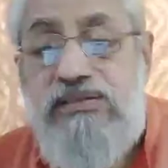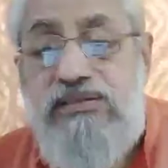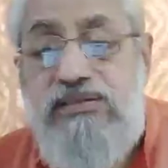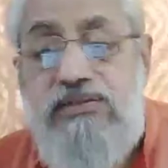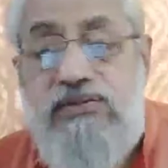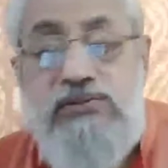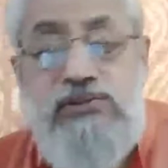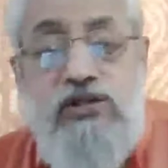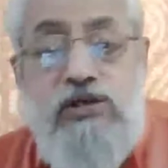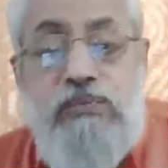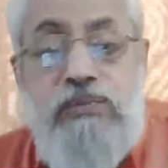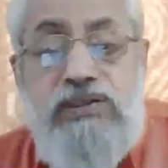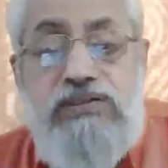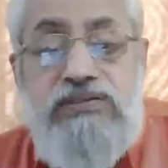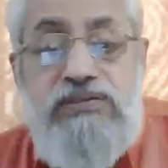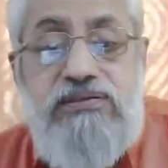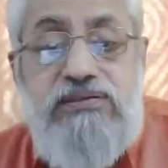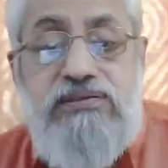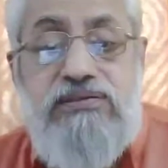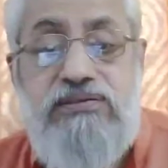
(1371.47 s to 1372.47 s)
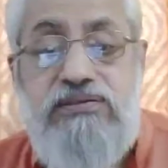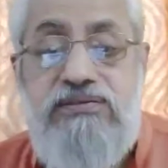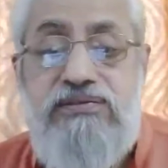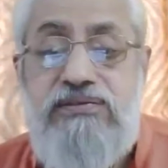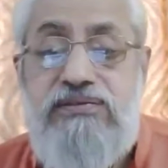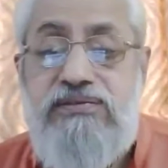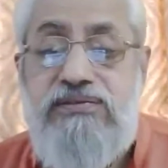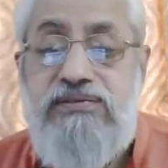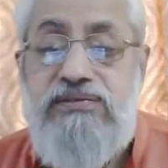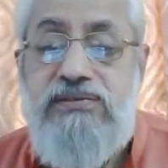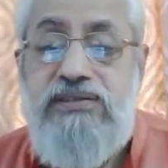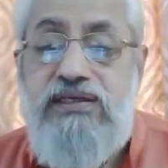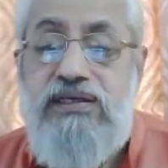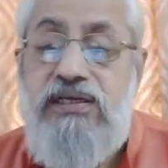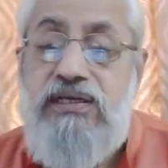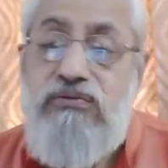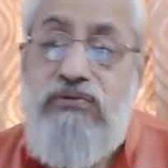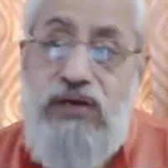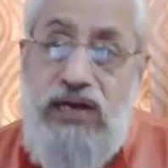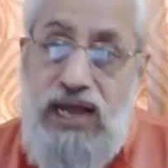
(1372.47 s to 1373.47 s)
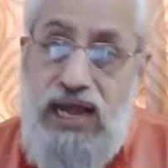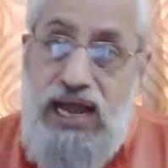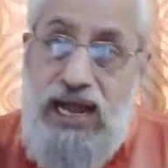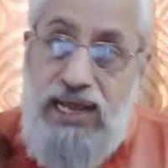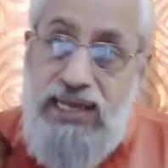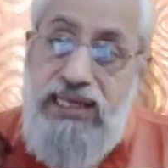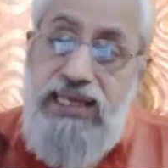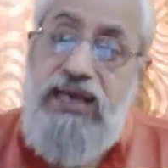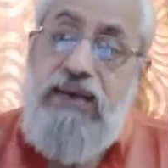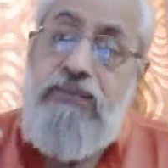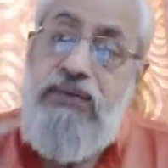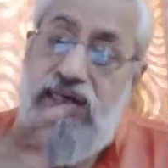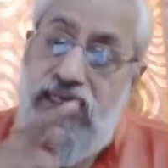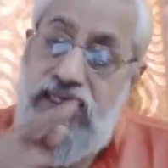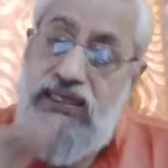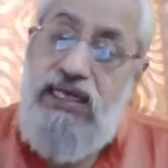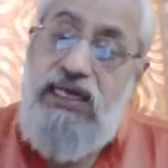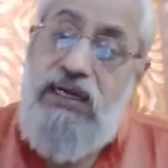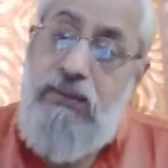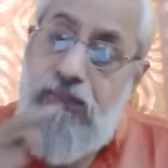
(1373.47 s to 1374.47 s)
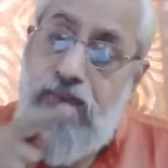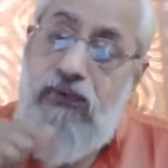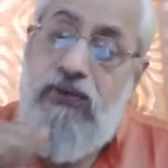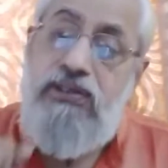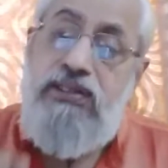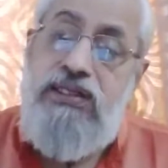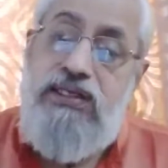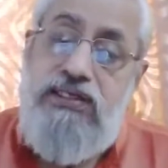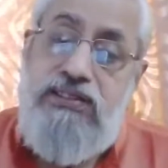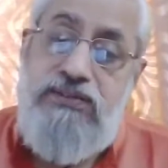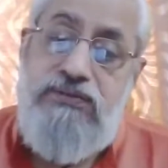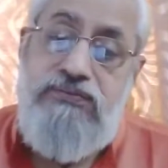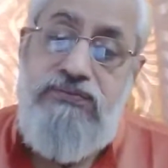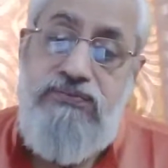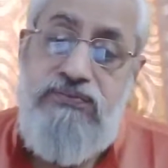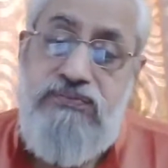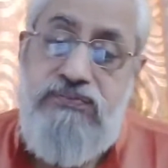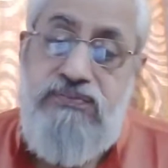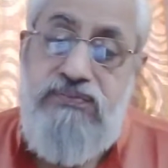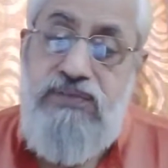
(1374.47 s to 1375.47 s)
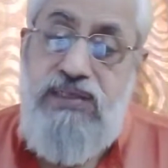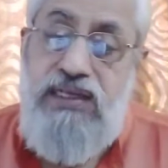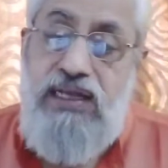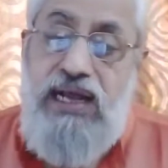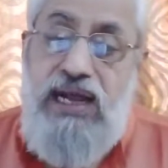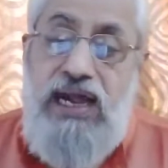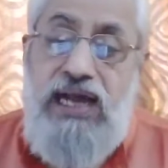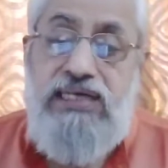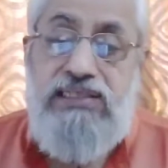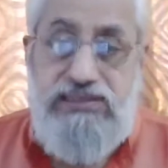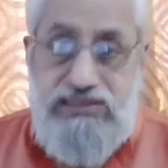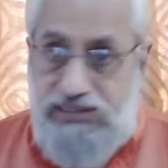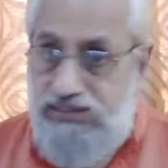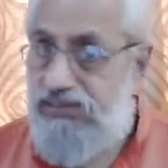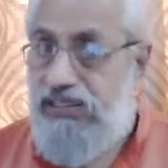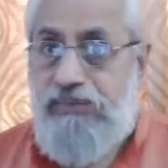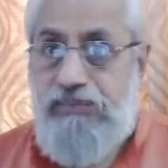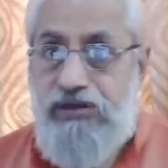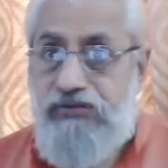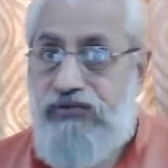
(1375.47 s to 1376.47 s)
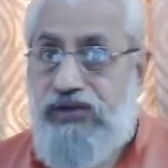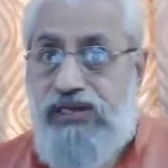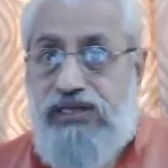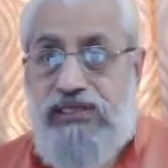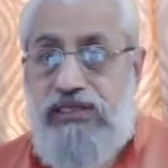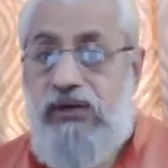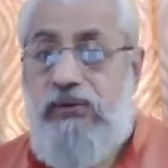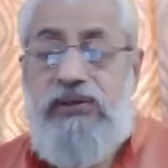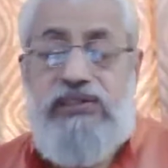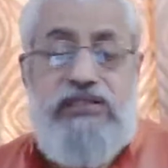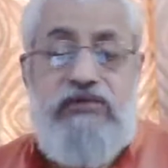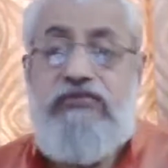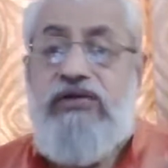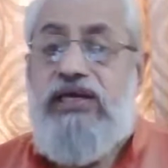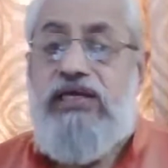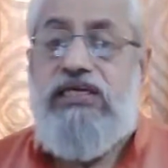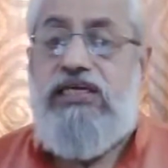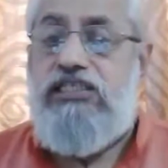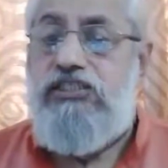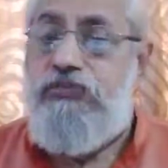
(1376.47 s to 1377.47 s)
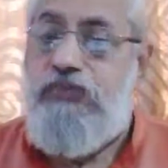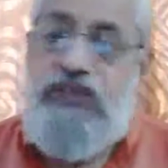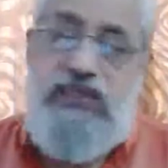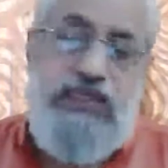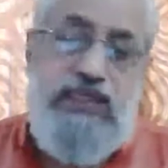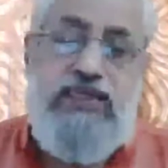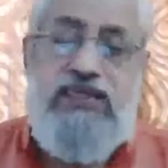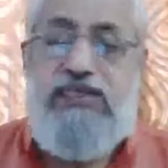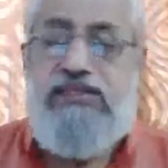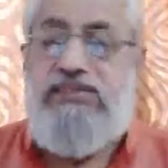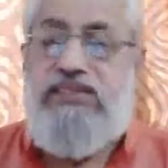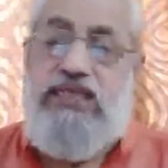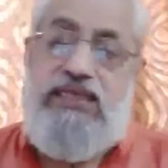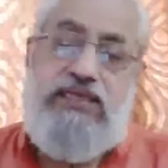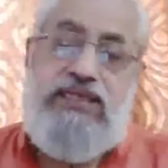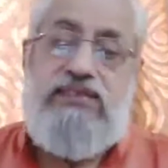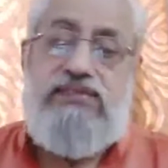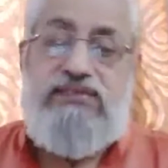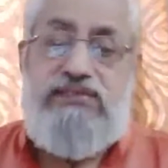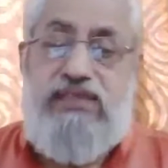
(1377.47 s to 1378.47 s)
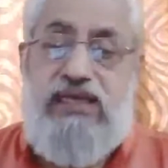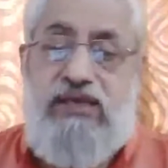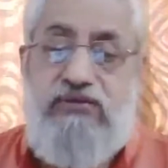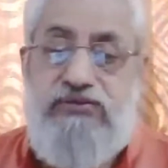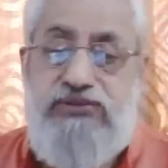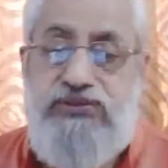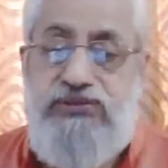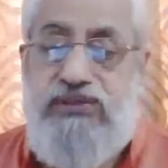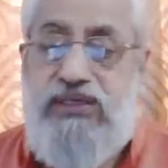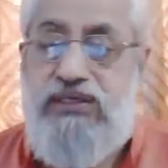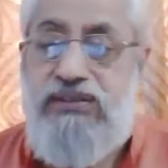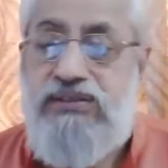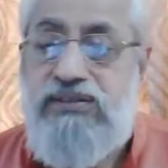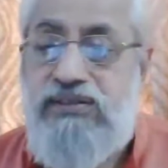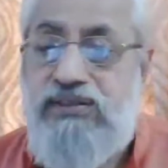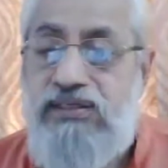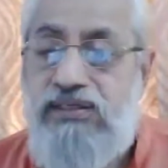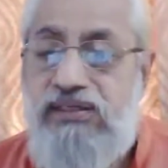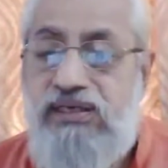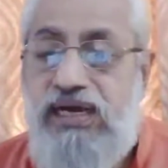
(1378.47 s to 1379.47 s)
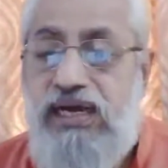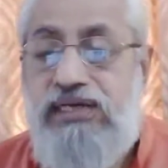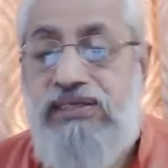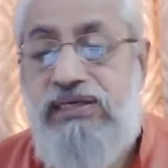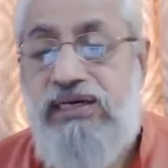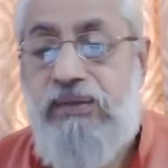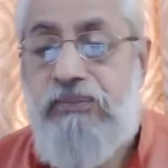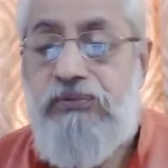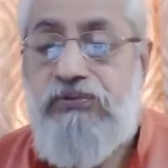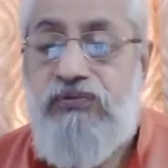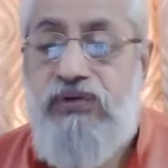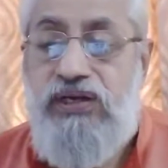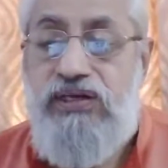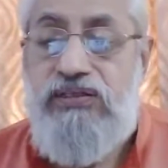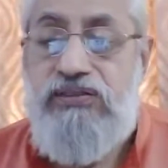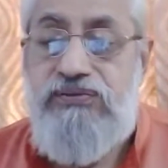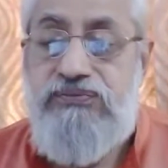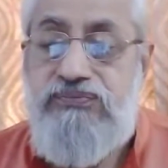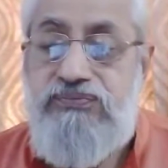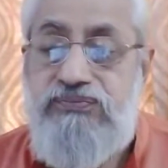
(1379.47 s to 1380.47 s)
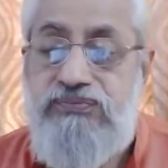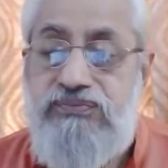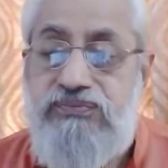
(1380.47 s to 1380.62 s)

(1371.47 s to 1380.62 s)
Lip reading: He was not present. But I am linking up all that. And since I am awake now and the waker is speaking, he is saying, yes, I dreamt well.